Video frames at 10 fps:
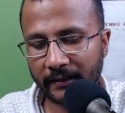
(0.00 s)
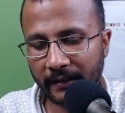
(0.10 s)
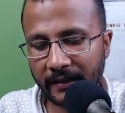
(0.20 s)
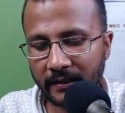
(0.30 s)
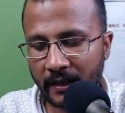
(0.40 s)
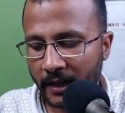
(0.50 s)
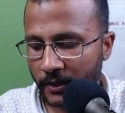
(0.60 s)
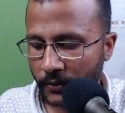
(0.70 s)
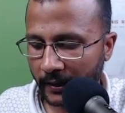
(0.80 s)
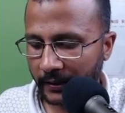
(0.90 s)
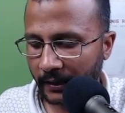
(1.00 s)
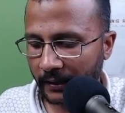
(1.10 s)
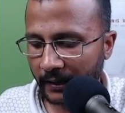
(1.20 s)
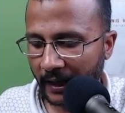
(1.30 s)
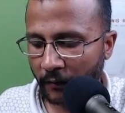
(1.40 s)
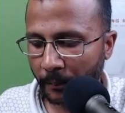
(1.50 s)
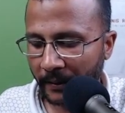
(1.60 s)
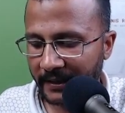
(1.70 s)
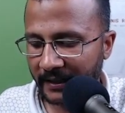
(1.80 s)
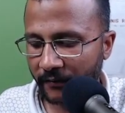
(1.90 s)
right? So I can have a
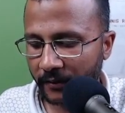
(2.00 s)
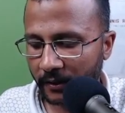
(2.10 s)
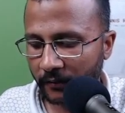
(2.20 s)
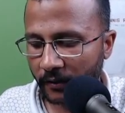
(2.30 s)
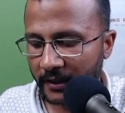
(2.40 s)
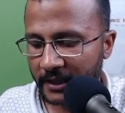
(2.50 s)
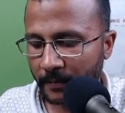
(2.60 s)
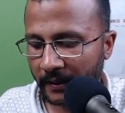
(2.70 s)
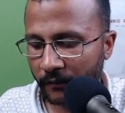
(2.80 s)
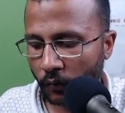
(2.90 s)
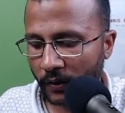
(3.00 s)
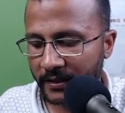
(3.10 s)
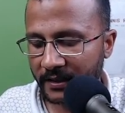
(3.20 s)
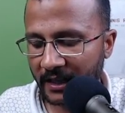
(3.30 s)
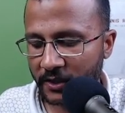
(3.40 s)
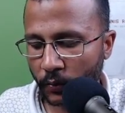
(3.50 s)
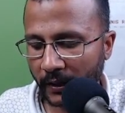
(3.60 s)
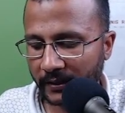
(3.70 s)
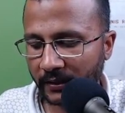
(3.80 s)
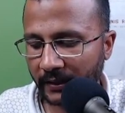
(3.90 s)
printf here for displaying 4 stars
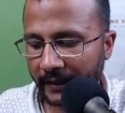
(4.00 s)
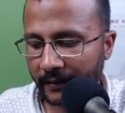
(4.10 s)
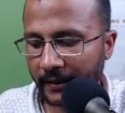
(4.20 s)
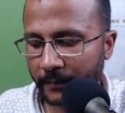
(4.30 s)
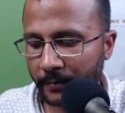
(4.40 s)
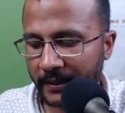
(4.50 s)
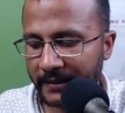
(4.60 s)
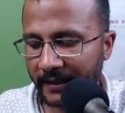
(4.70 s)
together. I can write printf